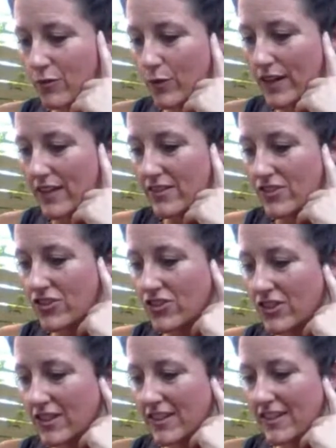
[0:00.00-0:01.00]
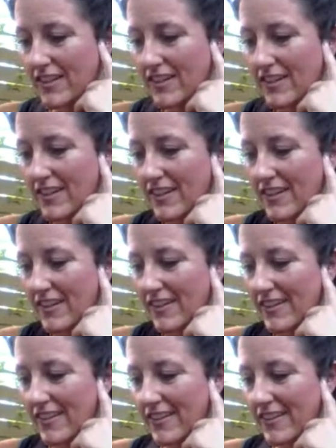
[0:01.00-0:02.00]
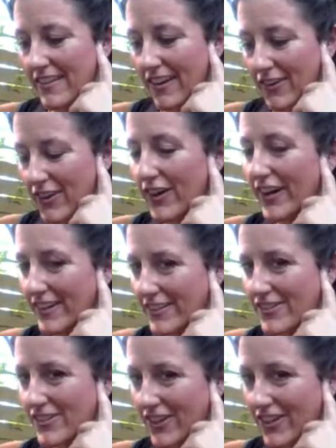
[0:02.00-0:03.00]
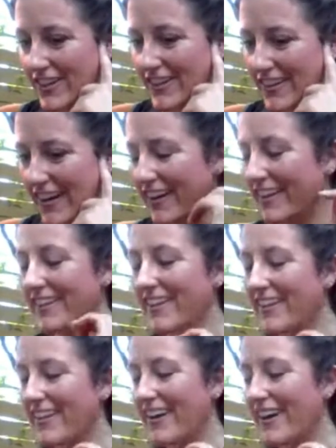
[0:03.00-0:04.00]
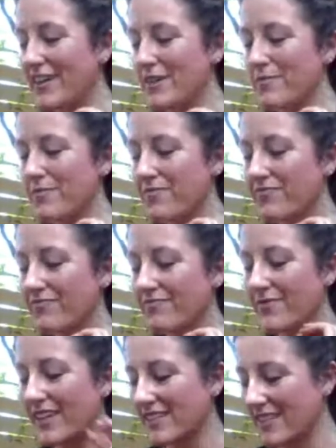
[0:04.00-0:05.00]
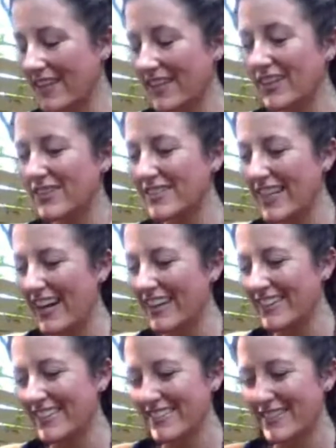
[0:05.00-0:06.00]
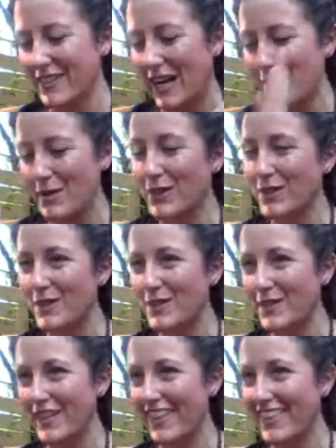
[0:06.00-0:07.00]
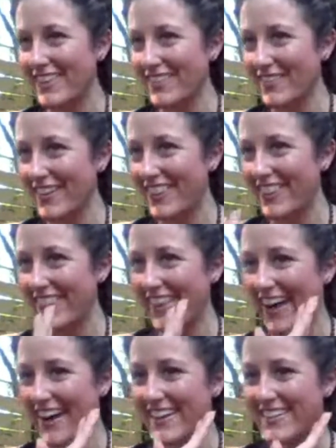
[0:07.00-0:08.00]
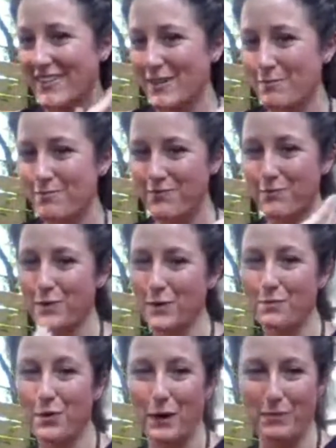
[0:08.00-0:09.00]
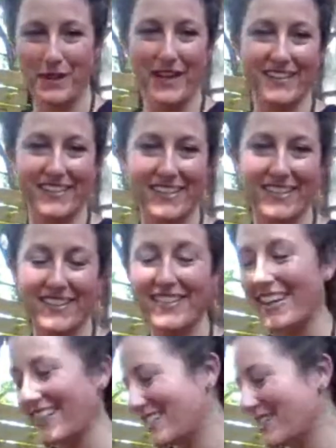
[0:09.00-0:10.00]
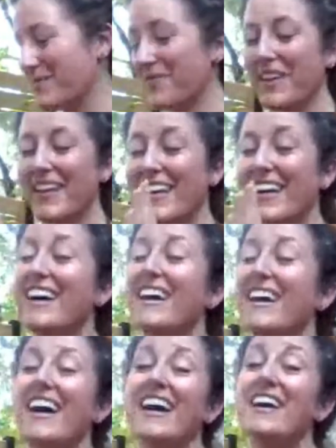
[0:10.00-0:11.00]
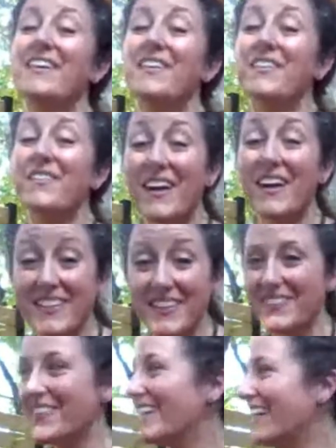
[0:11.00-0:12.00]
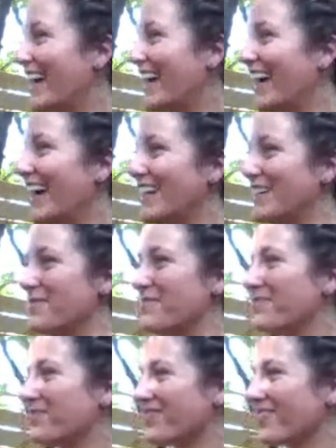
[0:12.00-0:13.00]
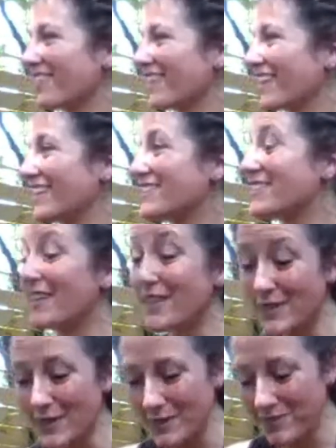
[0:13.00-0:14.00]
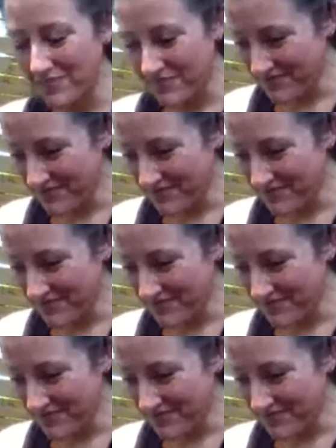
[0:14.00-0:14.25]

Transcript: Which I'll go ahead and start. Yeah. Because I can go down the rabbit hole with that, the propaganda and all the things. So welcome. Um, so